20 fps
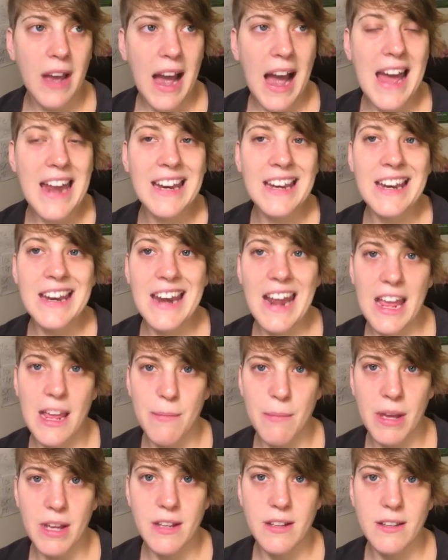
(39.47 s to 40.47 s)
I didn't
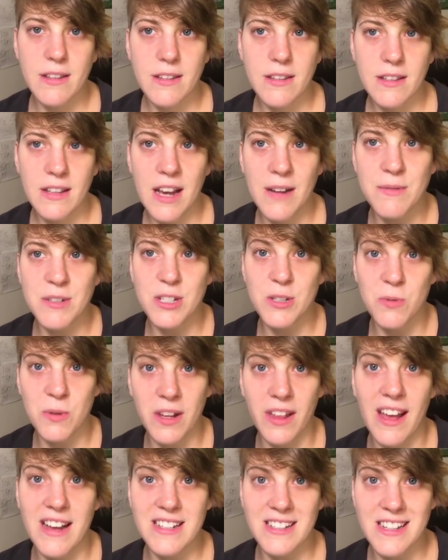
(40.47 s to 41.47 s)
name it. I'm just
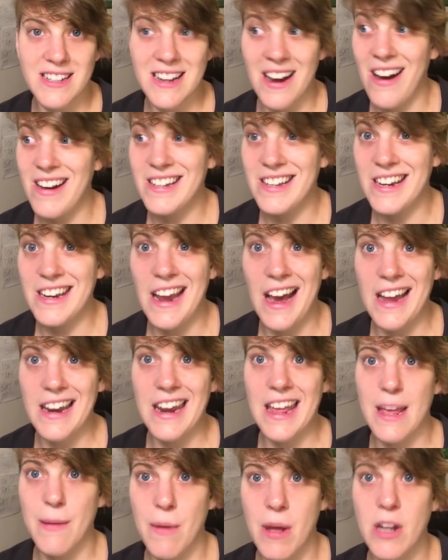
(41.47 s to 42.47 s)
realizing this now. I did not
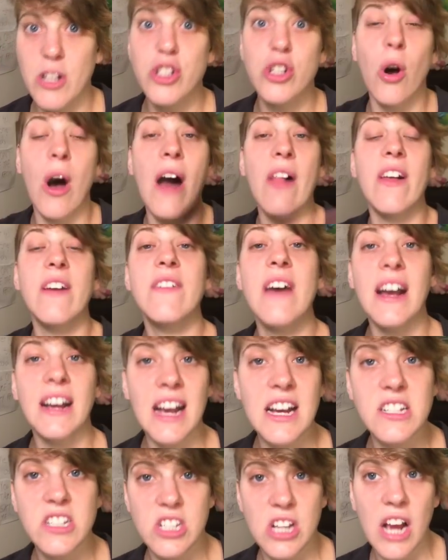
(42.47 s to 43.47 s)
name it. So I'll leave that,
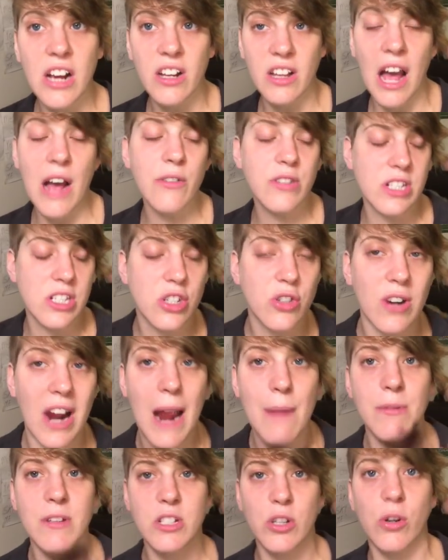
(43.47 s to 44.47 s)
guys. I'll
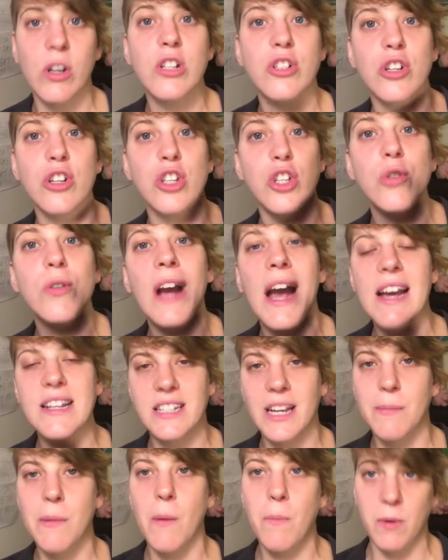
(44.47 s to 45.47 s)
describe this creature. You guys
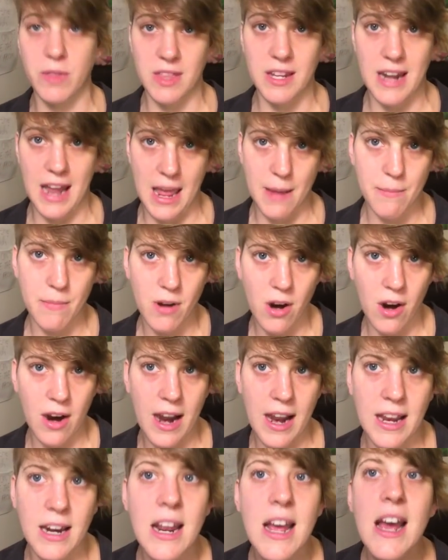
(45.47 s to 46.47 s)
come up with the name, all
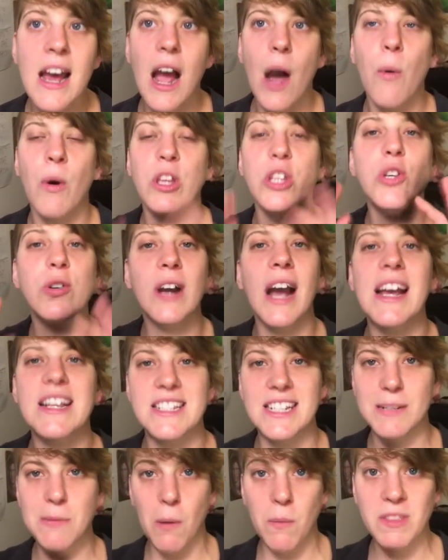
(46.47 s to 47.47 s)
right? I want you guys
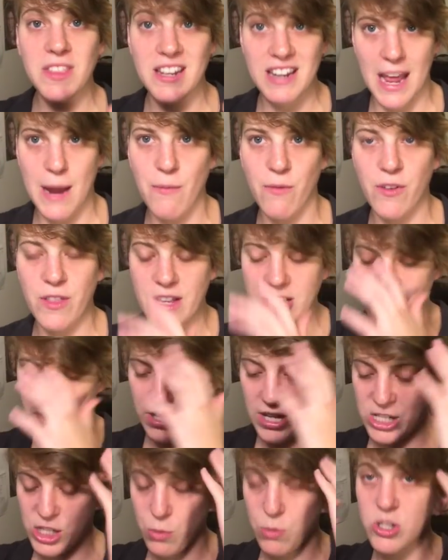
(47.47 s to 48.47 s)
to come up with the name for this,
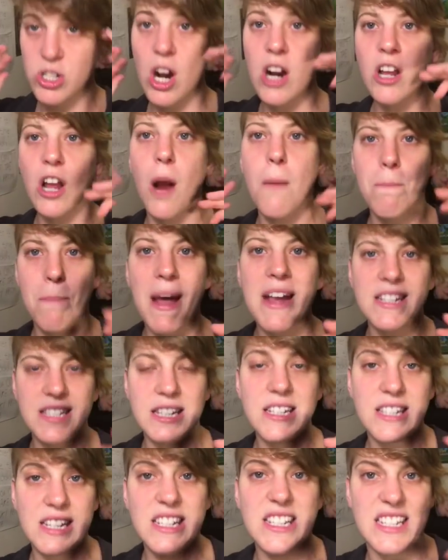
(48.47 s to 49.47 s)
okay? So we're starting. Our
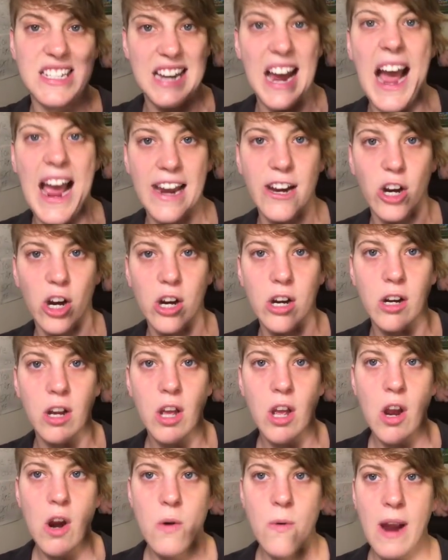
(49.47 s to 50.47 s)
basis is a tiger,
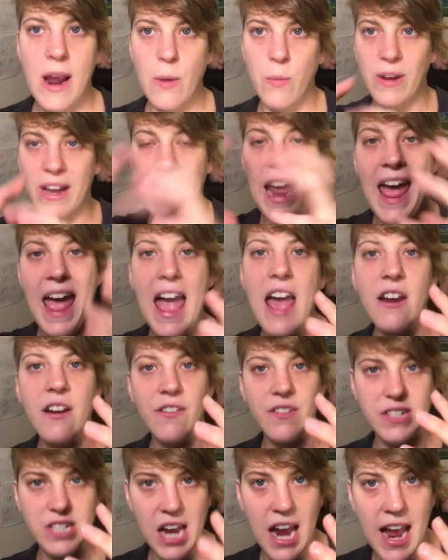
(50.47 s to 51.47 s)
right? We got a head
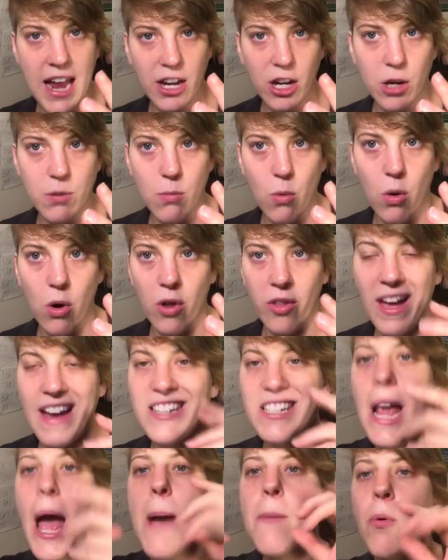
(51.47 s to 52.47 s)
of a tiger, more or
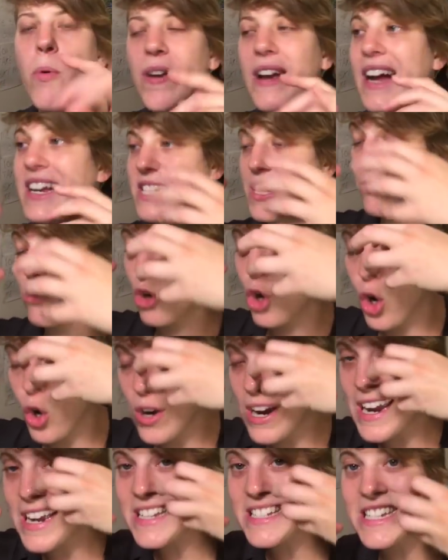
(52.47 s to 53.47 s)
less, but we got some
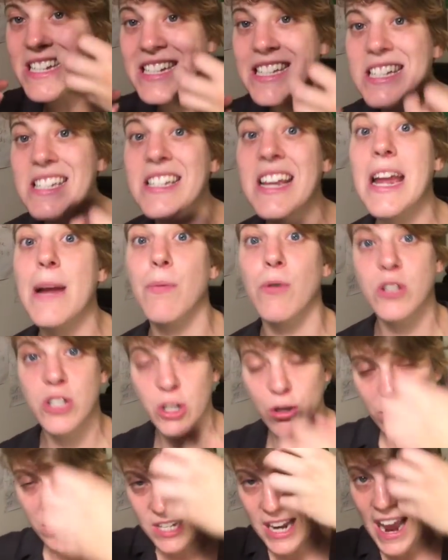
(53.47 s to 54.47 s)
crazy
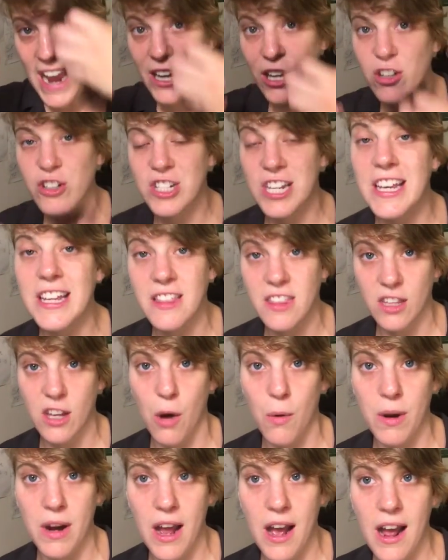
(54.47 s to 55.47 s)
saber-toothed tiger teeth
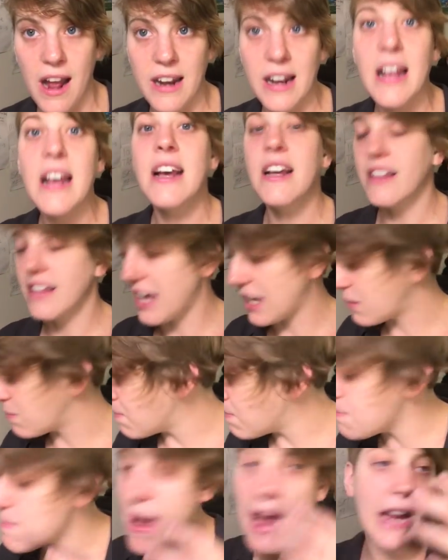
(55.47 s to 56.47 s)
going on, like
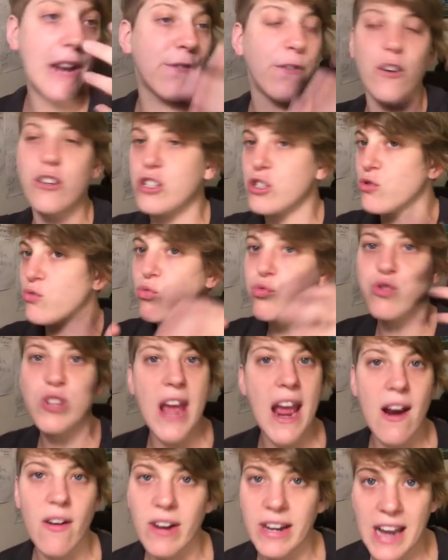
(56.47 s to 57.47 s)
made for just
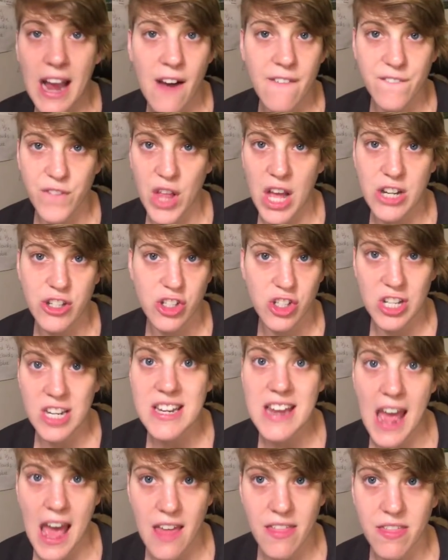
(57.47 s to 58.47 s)
tearing out flesh to
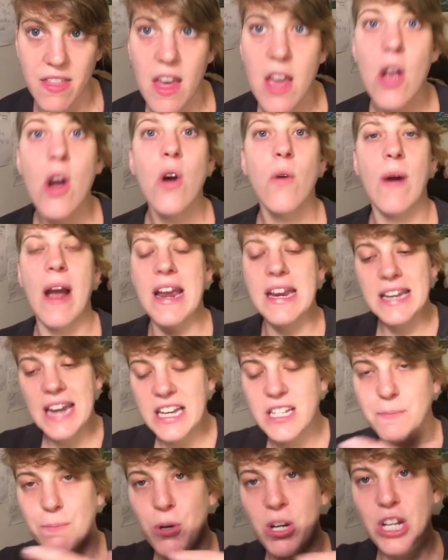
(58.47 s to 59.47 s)
death, right?
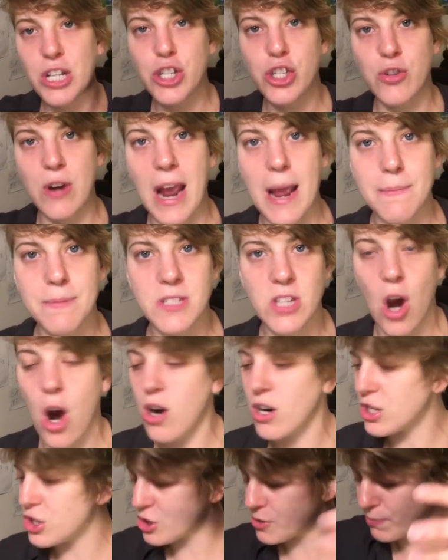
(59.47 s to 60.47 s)
Nice, pretty stripes,
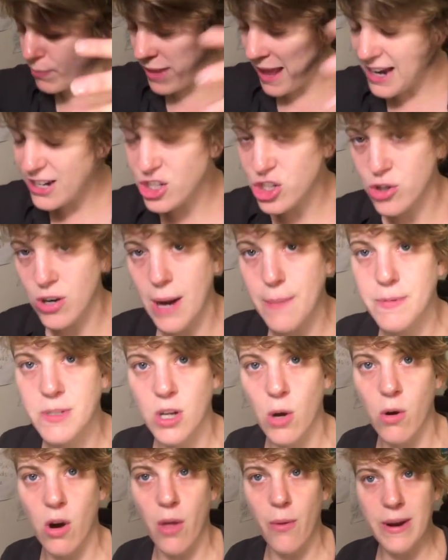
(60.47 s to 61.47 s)
orange and black stripes
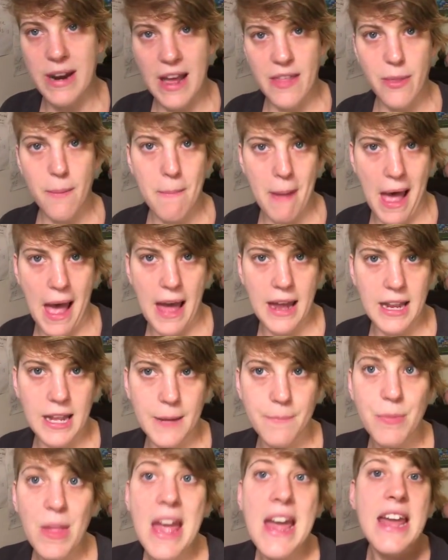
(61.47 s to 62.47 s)
going all the way down the body.